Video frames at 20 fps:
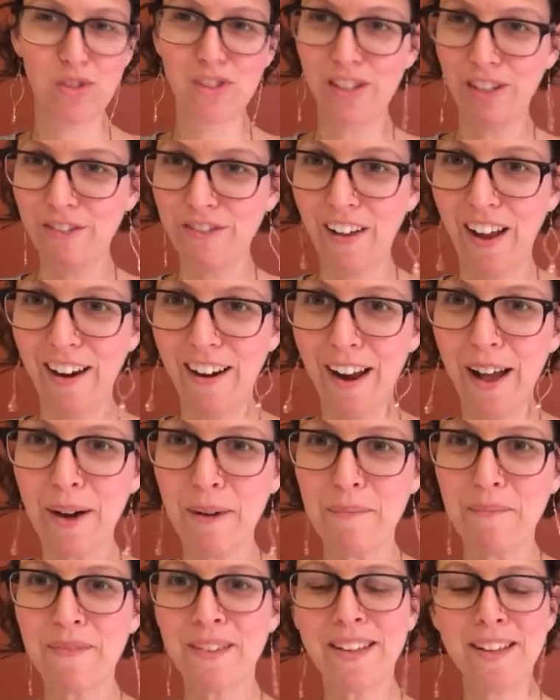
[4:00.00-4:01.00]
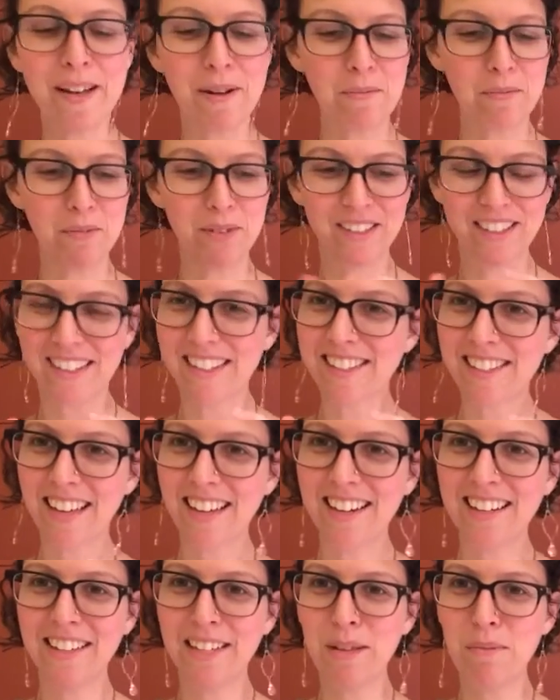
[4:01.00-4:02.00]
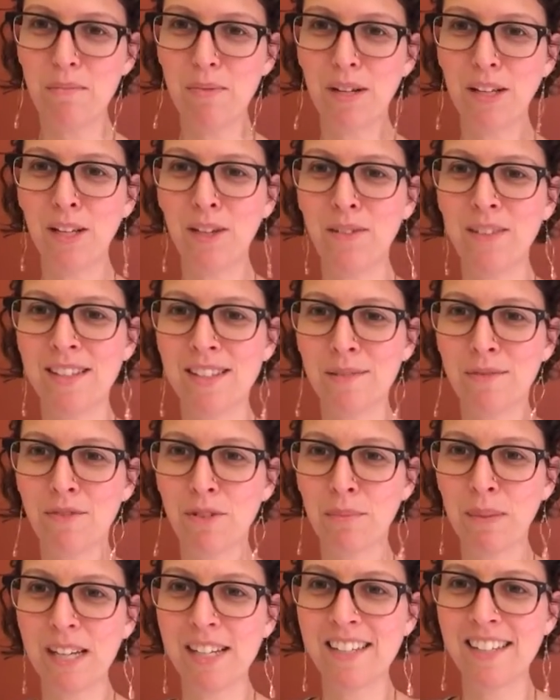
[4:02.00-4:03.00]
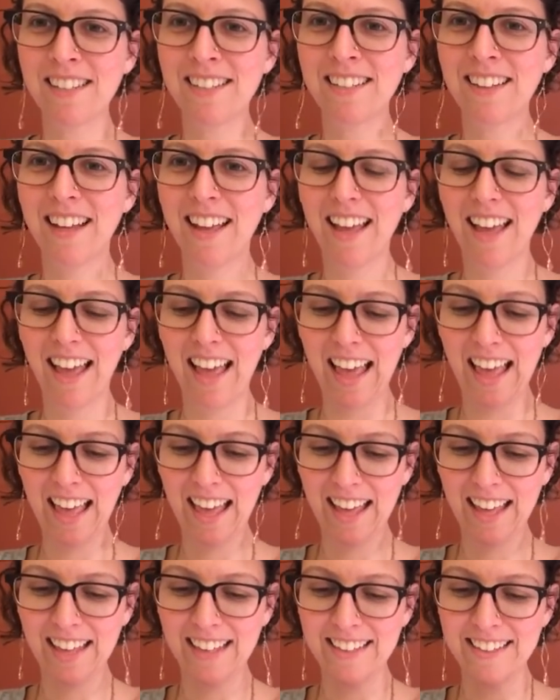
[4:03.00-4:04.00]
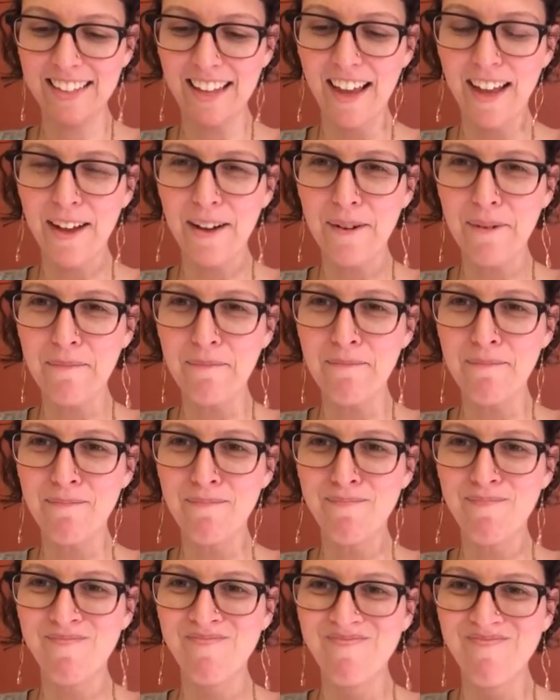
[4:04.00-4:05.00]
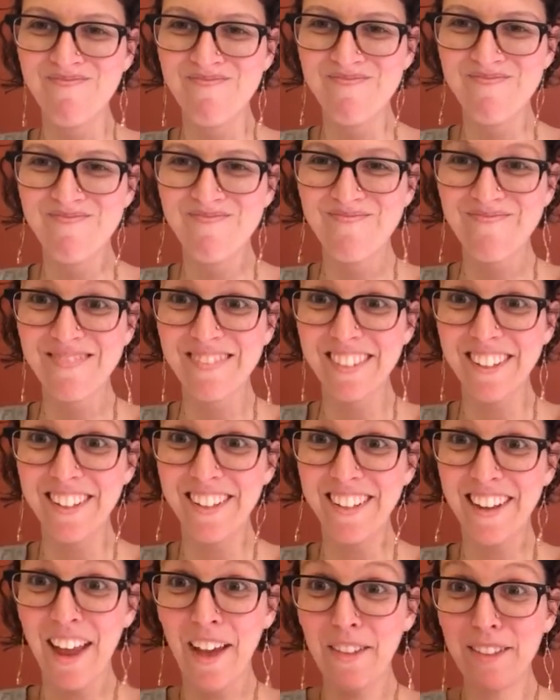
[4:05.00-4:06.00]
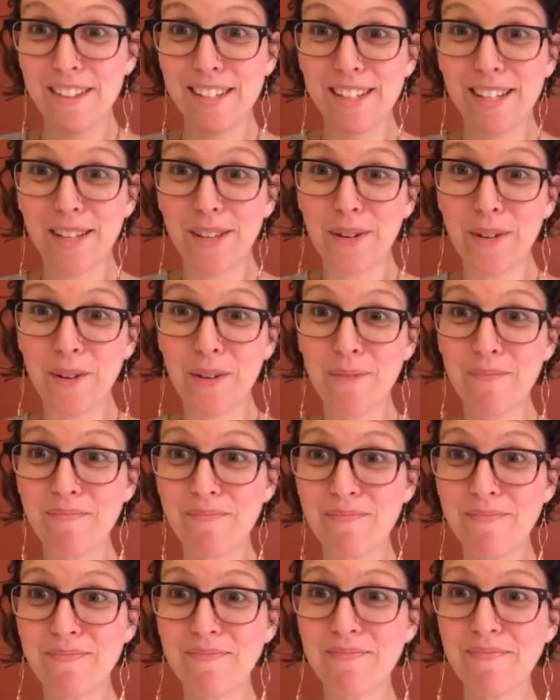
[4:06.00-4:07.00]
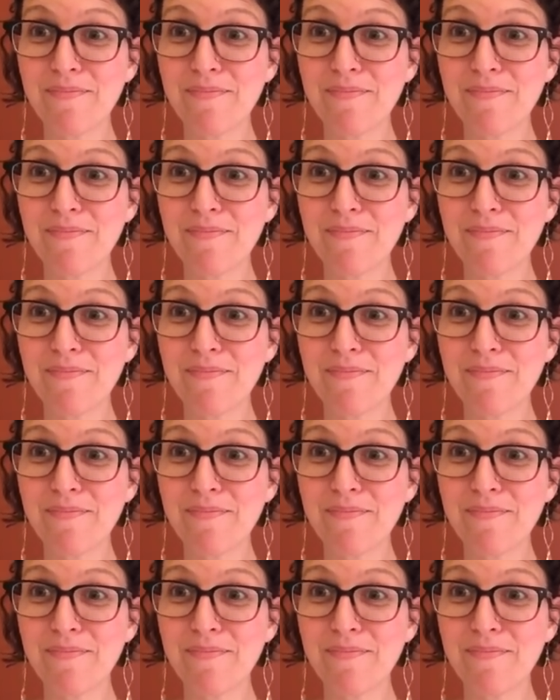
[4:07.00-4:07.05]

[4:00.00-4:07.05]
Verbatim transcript: still fired up. I'm really excited to keep bringing you this information. And, um, Good health to you.